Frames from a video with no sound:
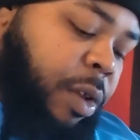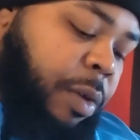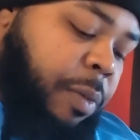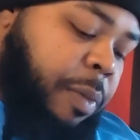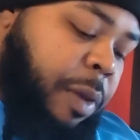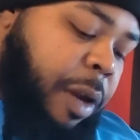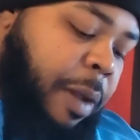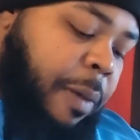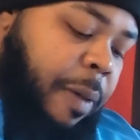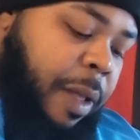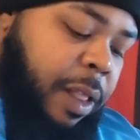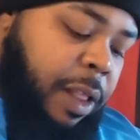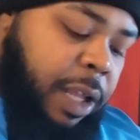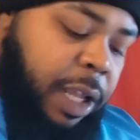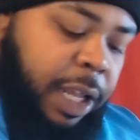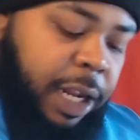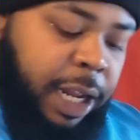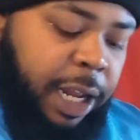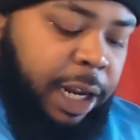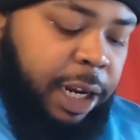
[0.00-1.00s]
But I'm about to
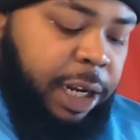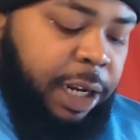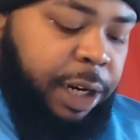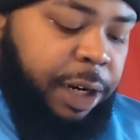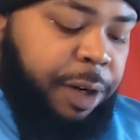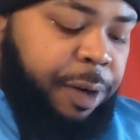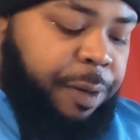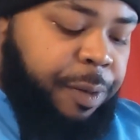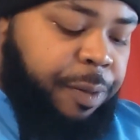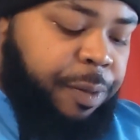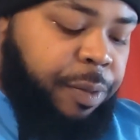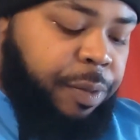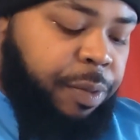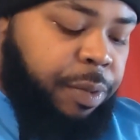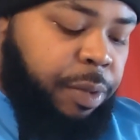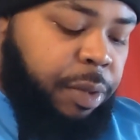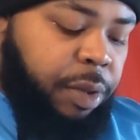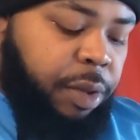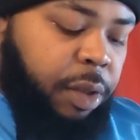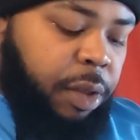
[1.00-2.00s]
get out of here.
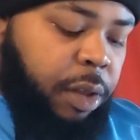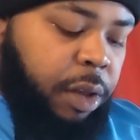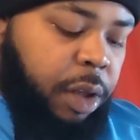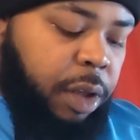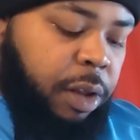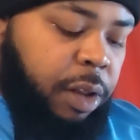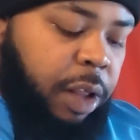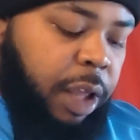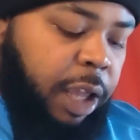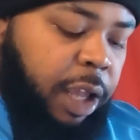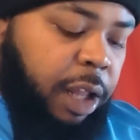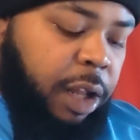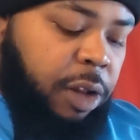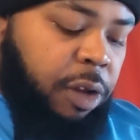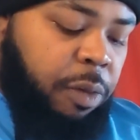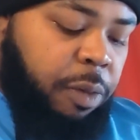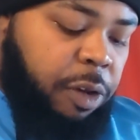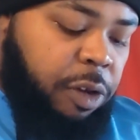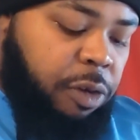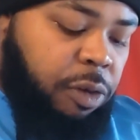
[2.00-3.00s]
Taking a
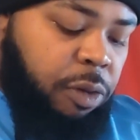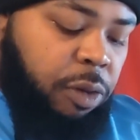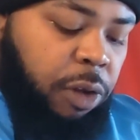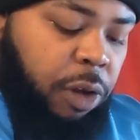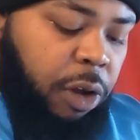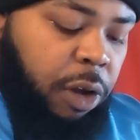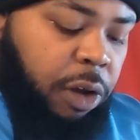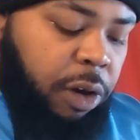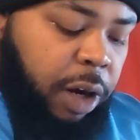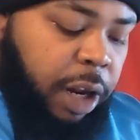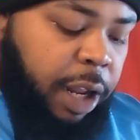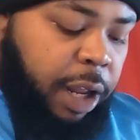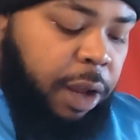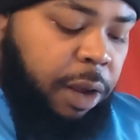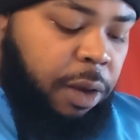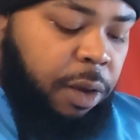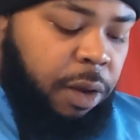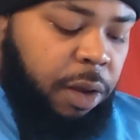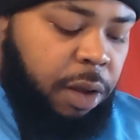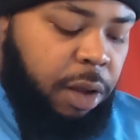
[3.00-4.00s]
little bit too long
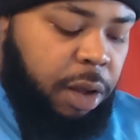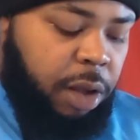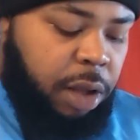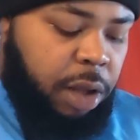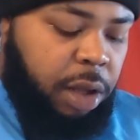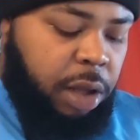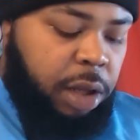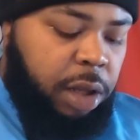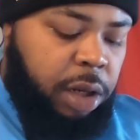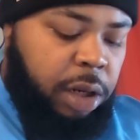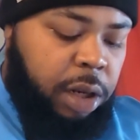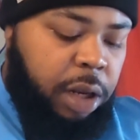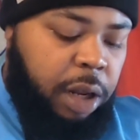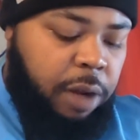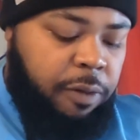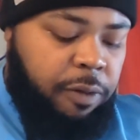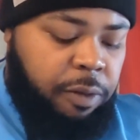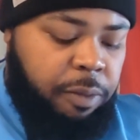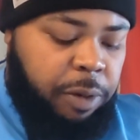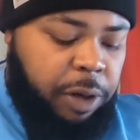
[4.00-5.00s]
now. Time
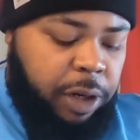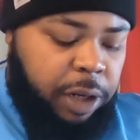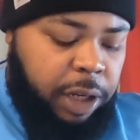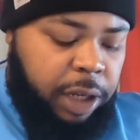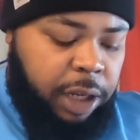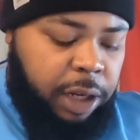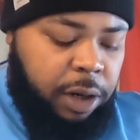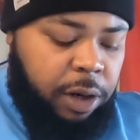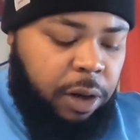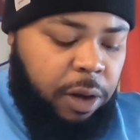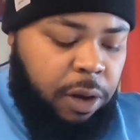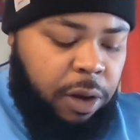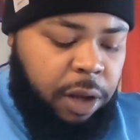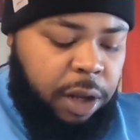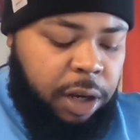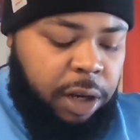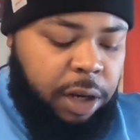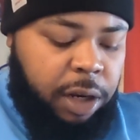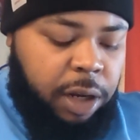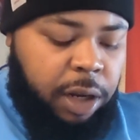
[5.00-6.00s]
for me to get
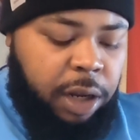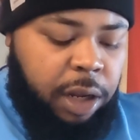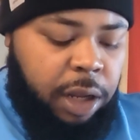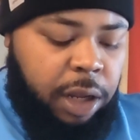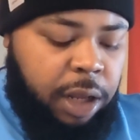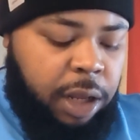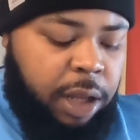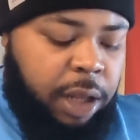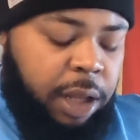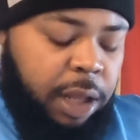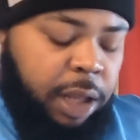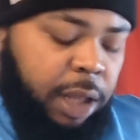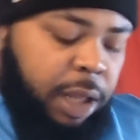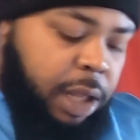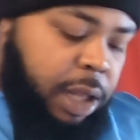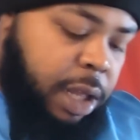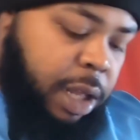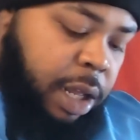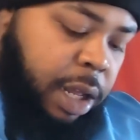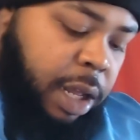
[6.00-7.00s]
going.
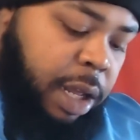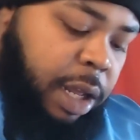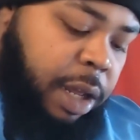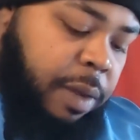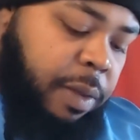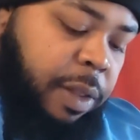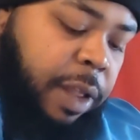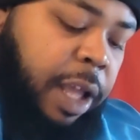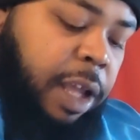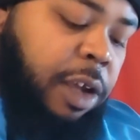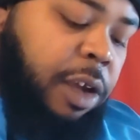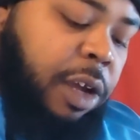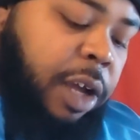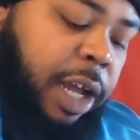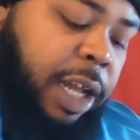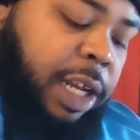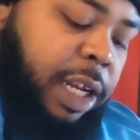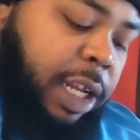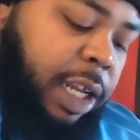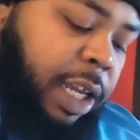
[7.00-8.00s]
Thank you
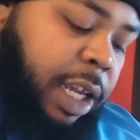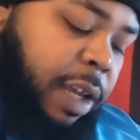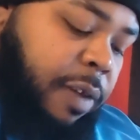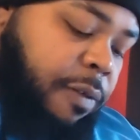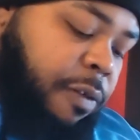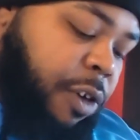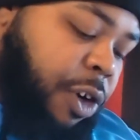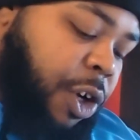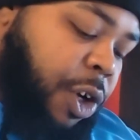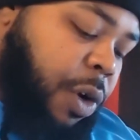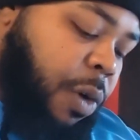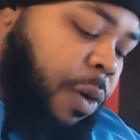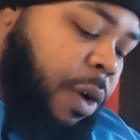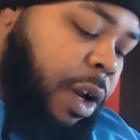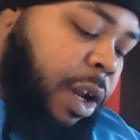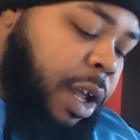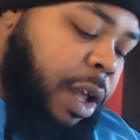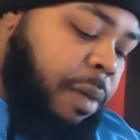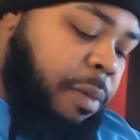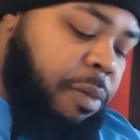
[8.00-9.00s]
guys again for
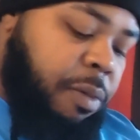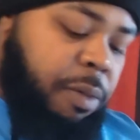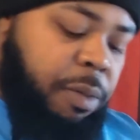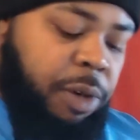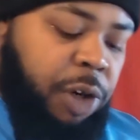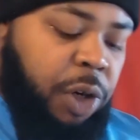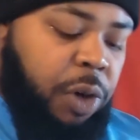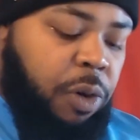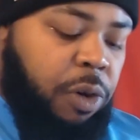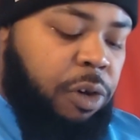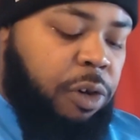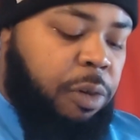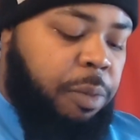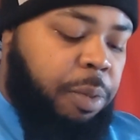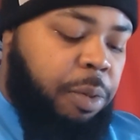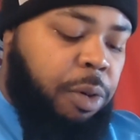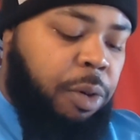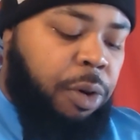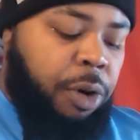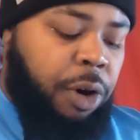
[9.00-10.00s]
showing up, showing
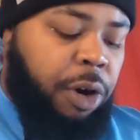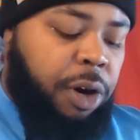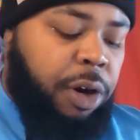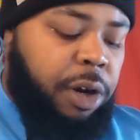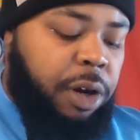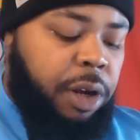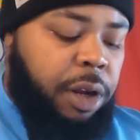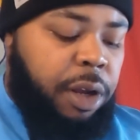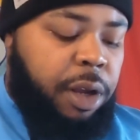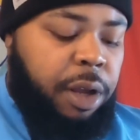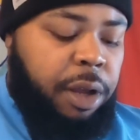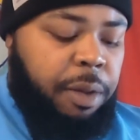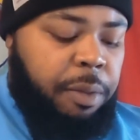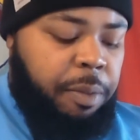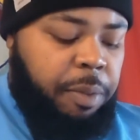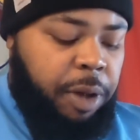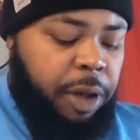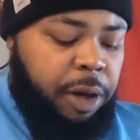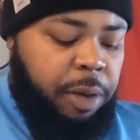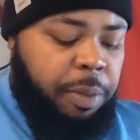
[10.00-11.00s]
support,
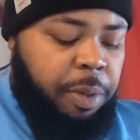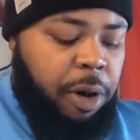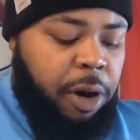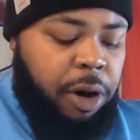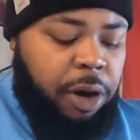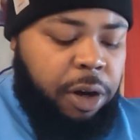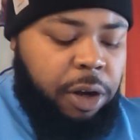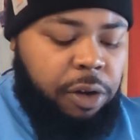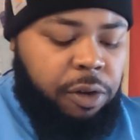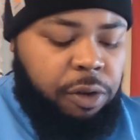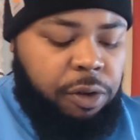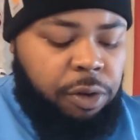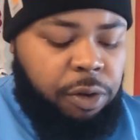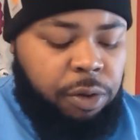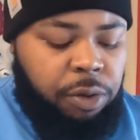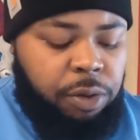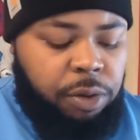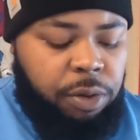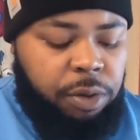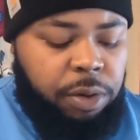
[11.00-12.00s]
being a part of the
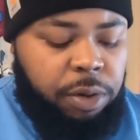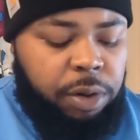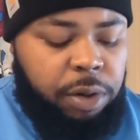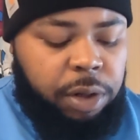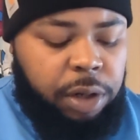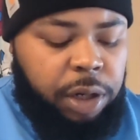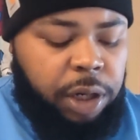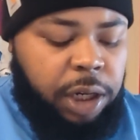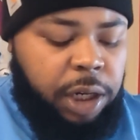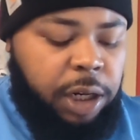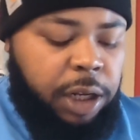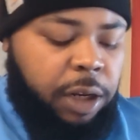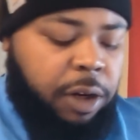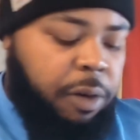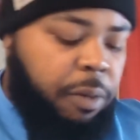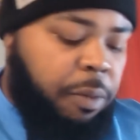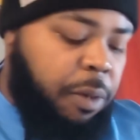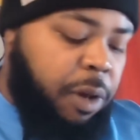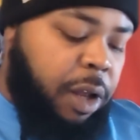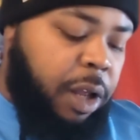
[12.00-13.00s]
crew,
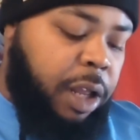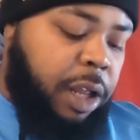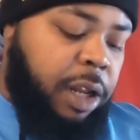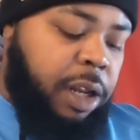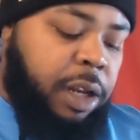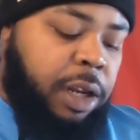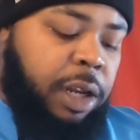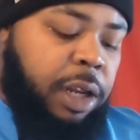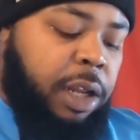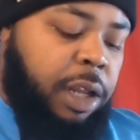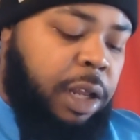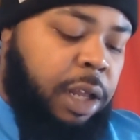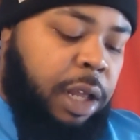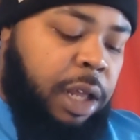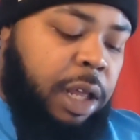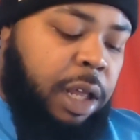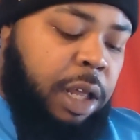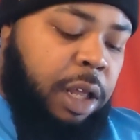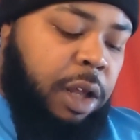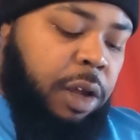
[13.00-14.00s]
Sneaker Mind
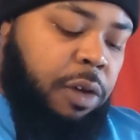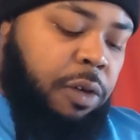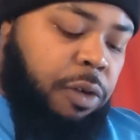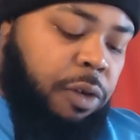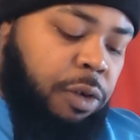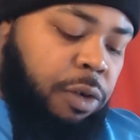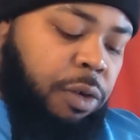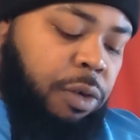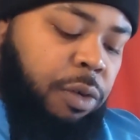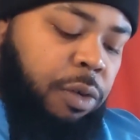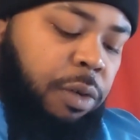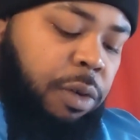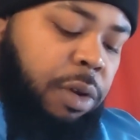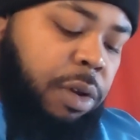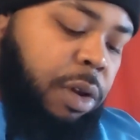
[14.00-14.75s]
crew.